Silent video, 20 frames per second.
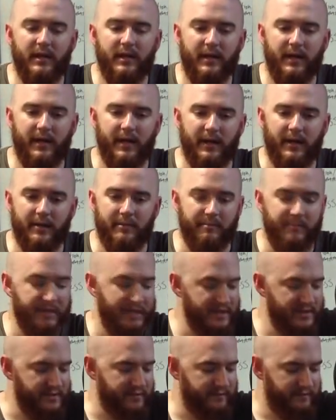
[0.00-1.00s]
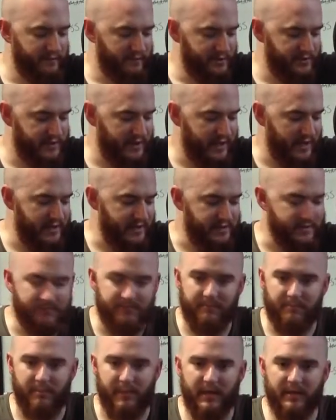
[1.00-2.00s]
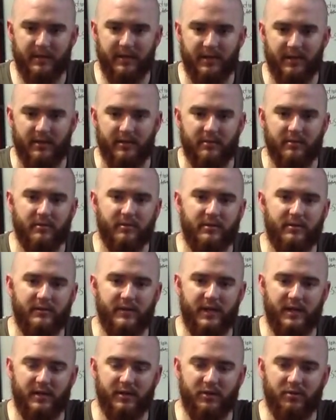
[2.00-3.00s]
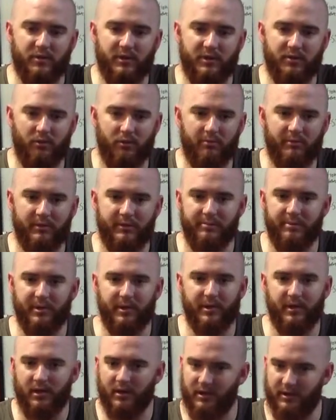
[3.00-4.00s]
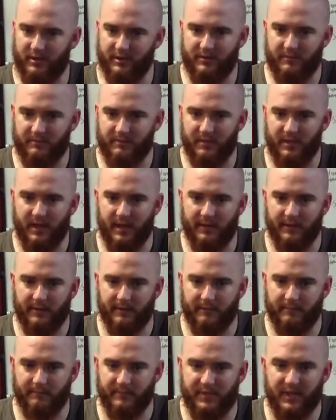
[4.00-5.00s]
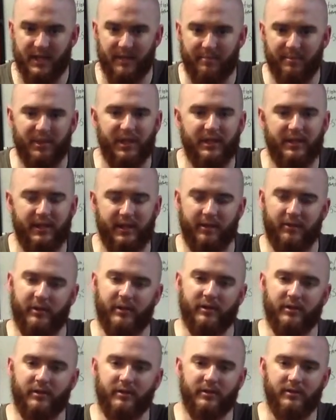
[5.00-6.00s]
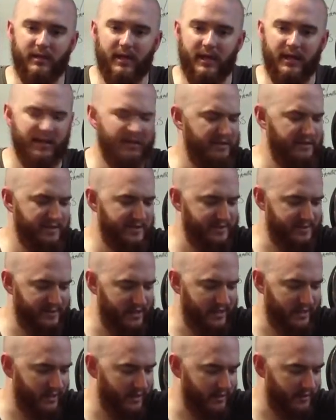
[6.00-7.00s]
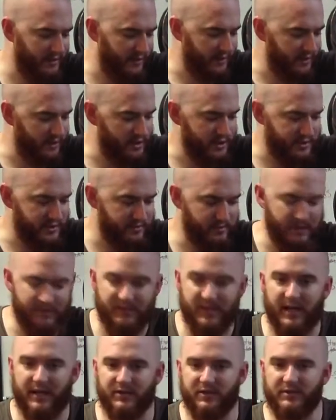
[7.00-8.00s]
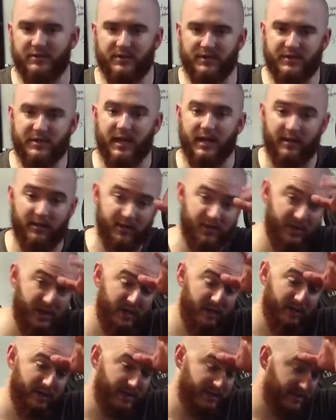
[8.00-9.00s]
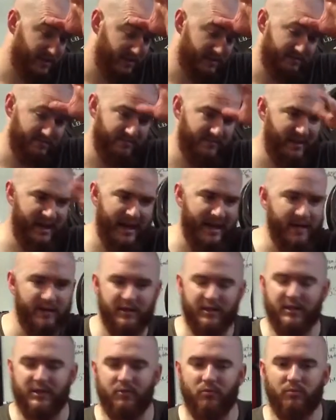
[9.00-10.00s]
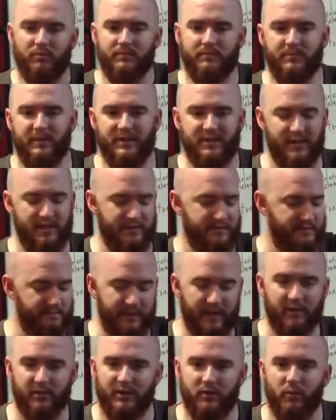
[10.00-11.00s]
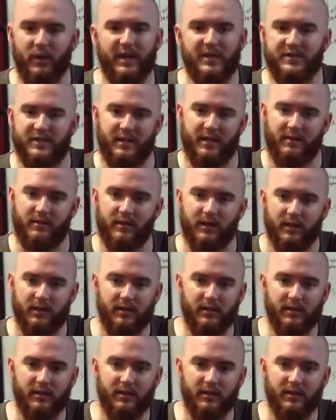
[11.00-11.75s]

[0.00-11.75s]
But it's a full-size med kit that you would normally put on, say, a plate carrier, and it doesn't take anything to just attach it to the side of the chair. It doesn't add any, it barely weighs anything.